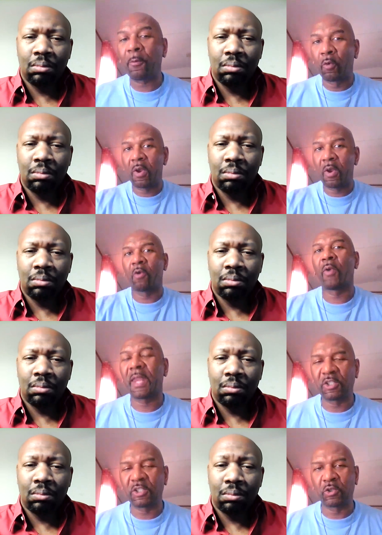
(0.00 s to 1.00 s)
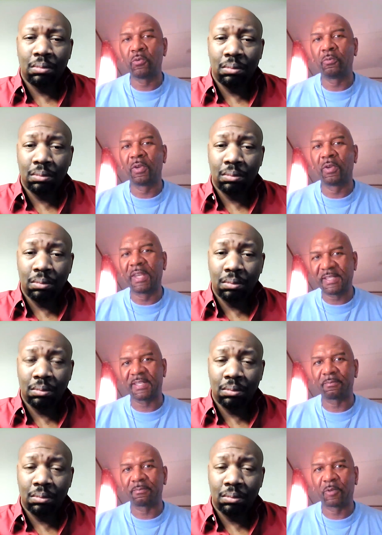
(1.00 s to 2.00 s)
Speaker 1: right when we were ready to
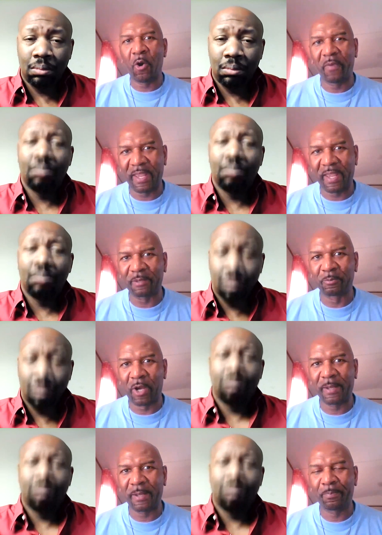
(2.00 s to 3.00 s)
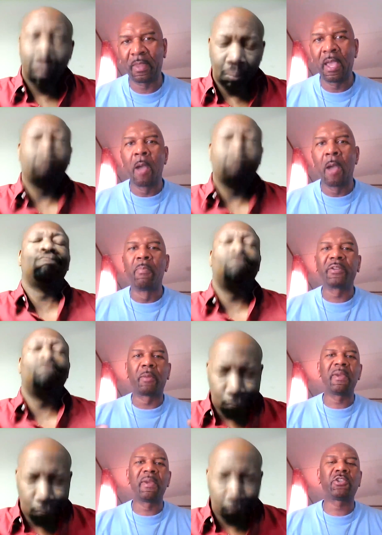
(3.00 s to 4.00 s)
release it, COVID hit, right? Mm-hmm.
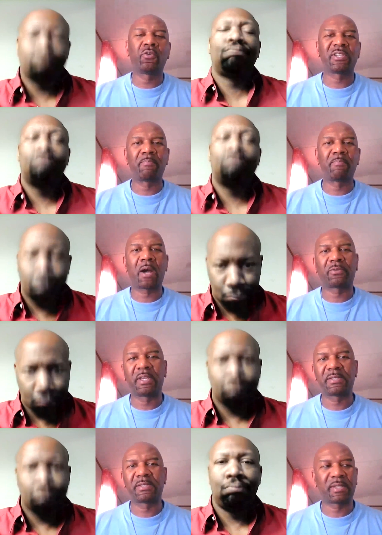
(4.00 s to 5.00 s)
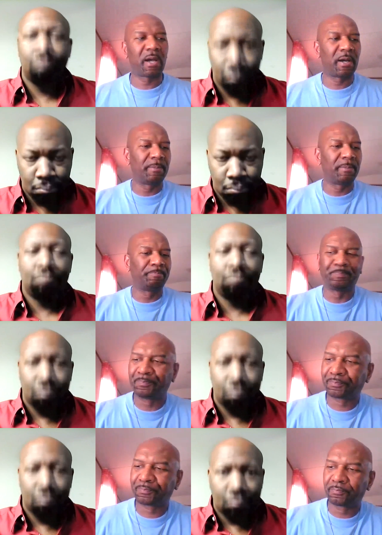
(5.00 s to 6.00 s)
But the mentor is about this um,
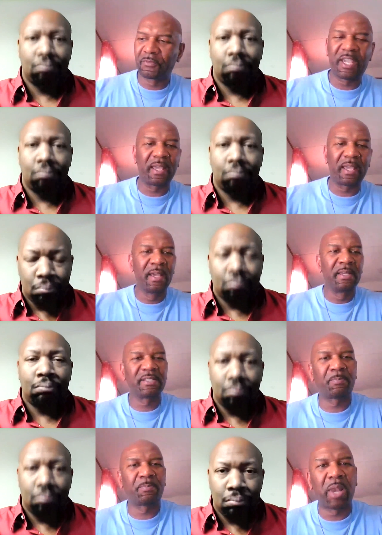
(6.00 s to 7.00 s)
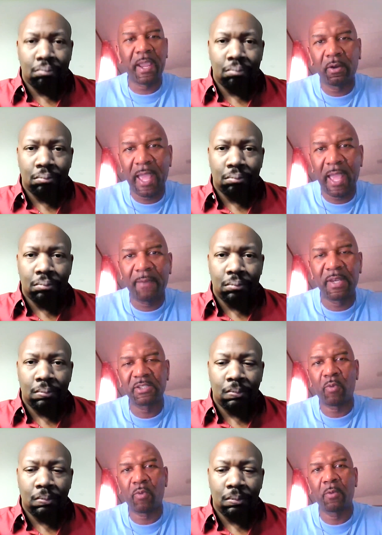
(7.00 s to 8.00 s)
this player
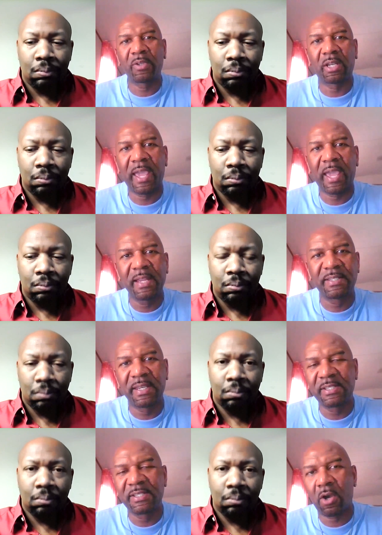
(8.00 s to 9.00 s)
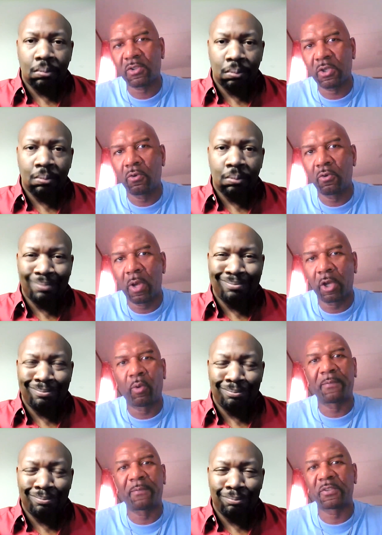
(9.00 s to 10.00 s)
having his way with the ladies, and he's also
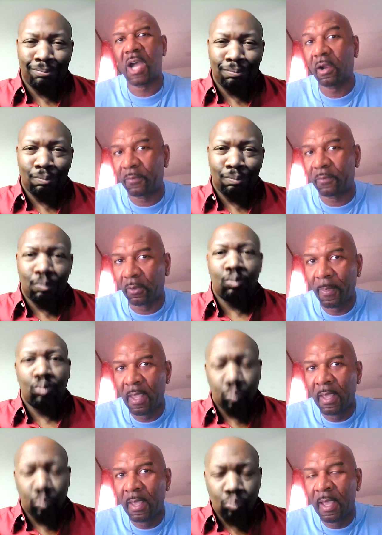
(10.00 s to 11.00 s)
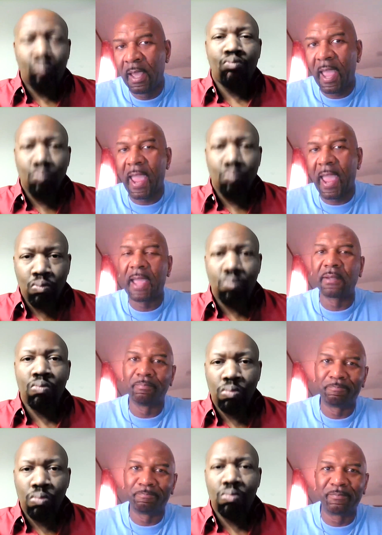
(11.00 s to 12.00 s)
a great photographer,
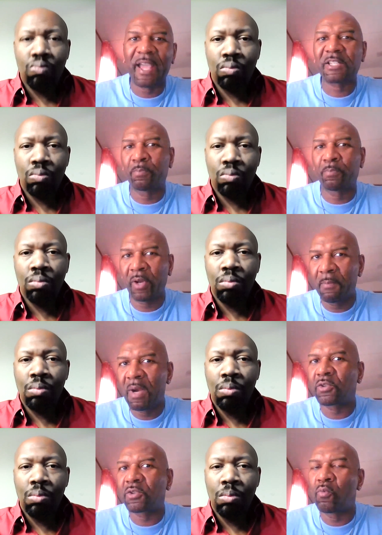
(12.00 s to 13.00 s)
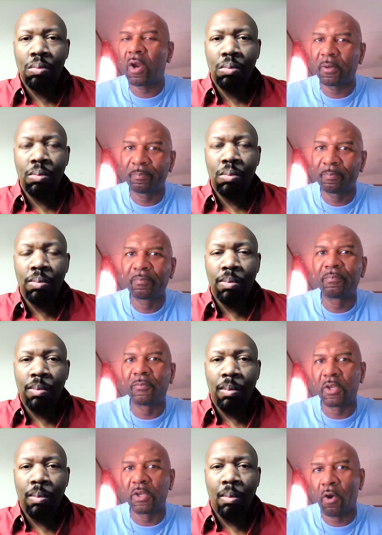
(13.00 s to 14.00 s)
and that's pretty much where
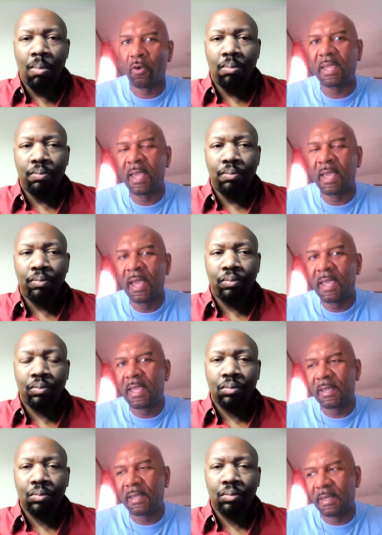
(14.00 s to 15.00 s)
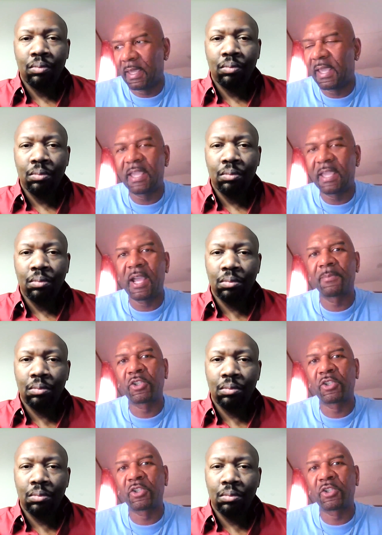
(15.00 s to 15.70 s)
you know he he